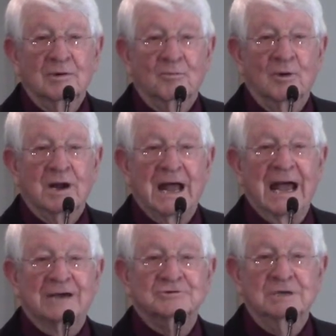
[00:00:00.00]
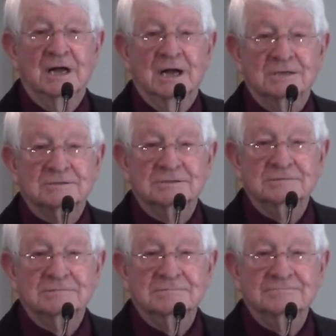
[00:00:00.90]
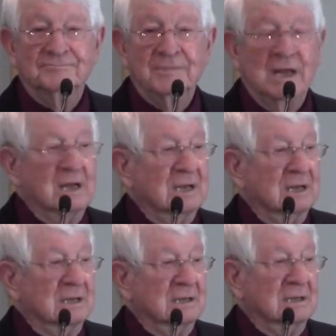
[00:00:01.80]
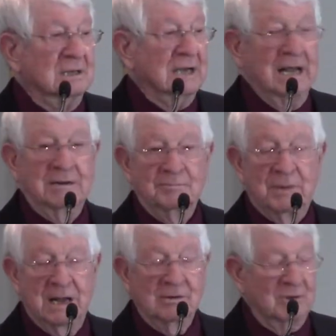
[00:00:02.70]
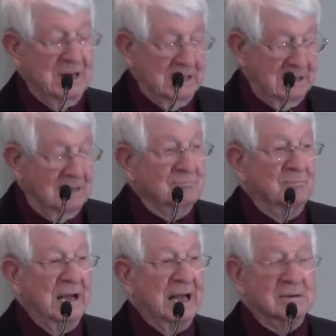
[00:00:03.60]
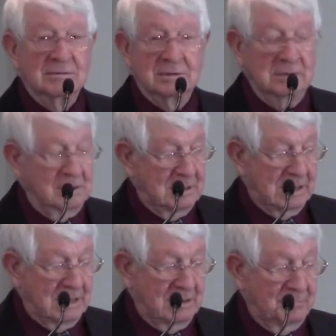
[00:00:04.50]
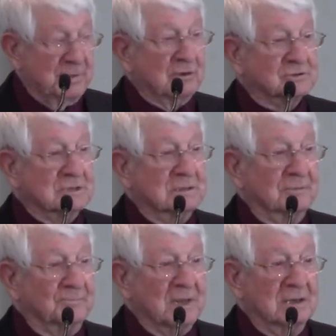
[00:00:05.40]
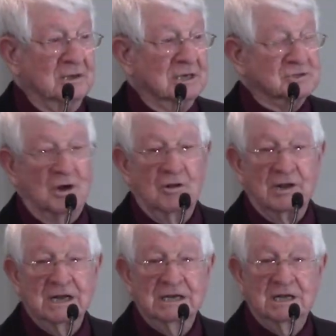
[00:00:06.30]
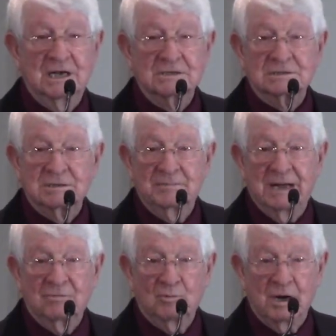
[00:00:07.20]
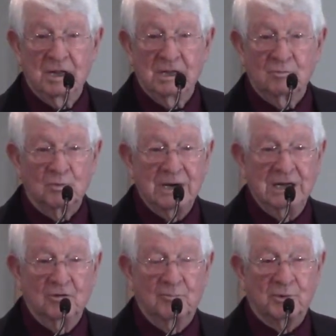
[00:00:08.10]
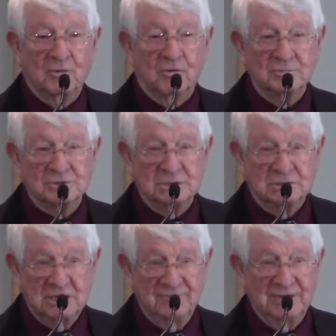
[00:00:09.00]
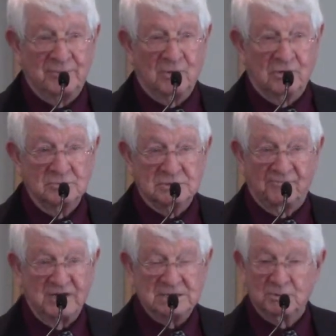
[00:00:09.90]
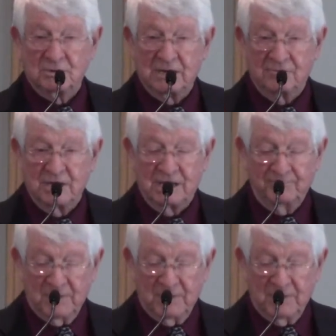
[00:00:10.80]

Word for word: what Acts does. And by the way, Matt uh, Pearson does all that he does about running the radio programs and TV programs and Facebook and everything,